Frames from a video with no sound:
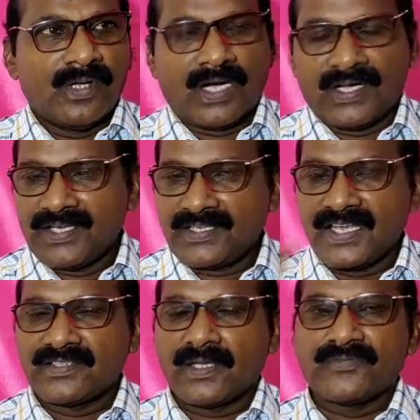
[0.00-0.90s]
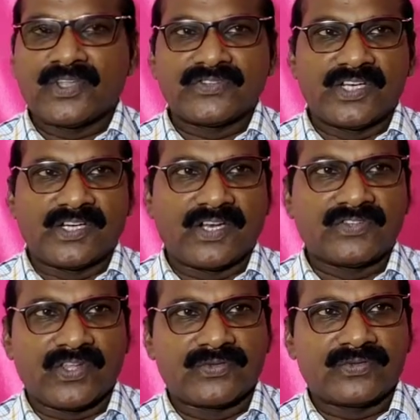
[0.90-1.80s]
And in case of such
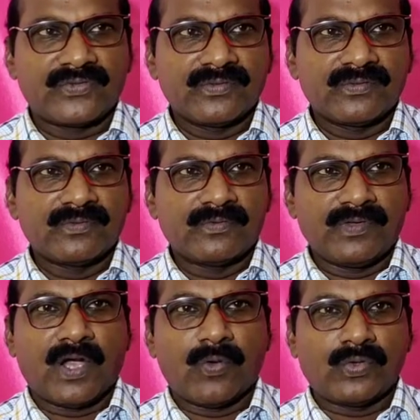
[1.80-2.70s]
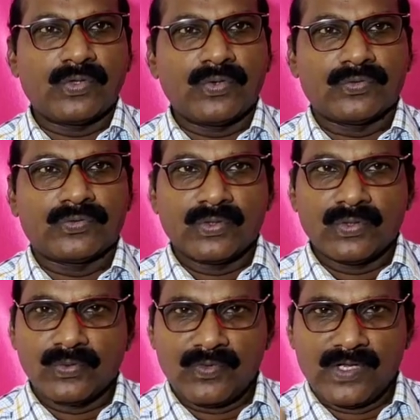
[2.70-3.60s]
sentences, we have to use
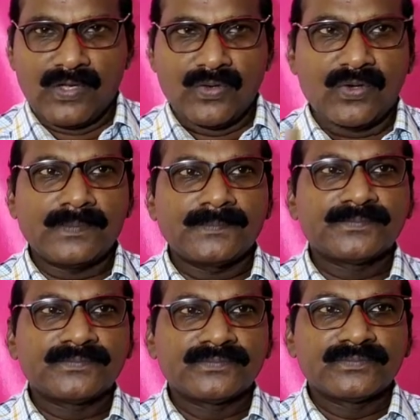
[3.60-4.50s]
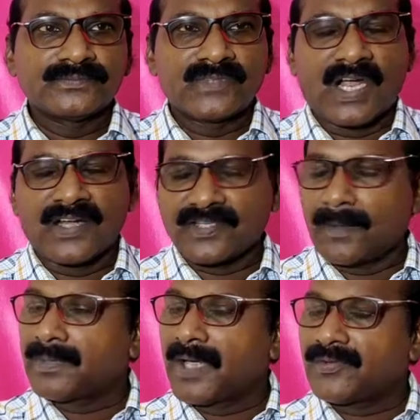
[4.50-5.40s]
will you, and
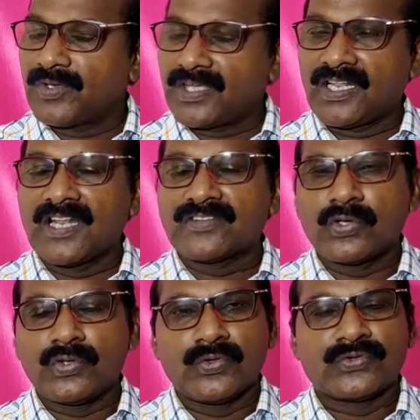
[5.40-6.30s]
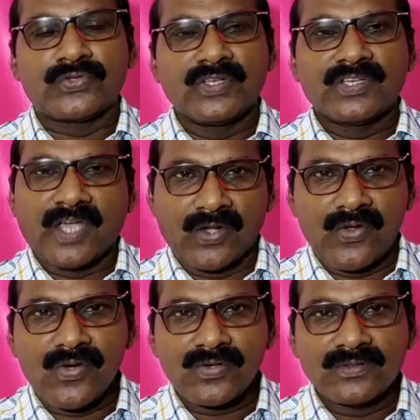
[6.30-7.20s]
sometimes we can also use can
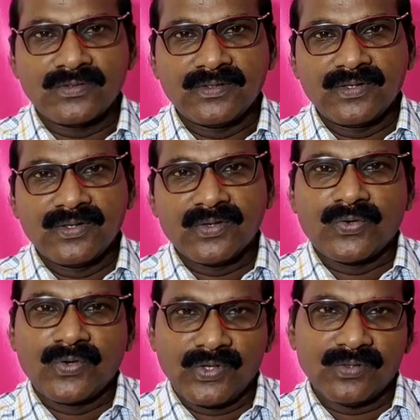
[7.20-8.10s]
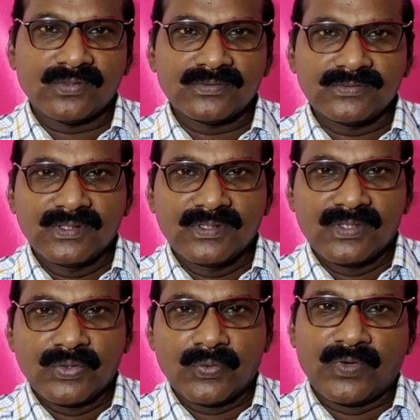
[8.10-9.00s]
you, could you,
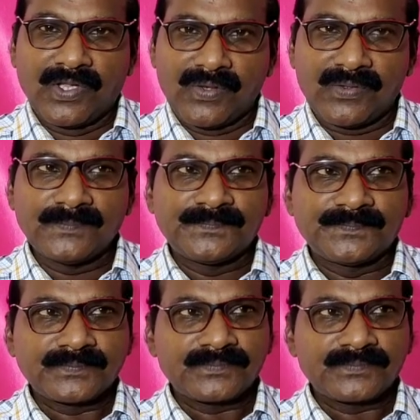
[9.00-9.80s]
would you.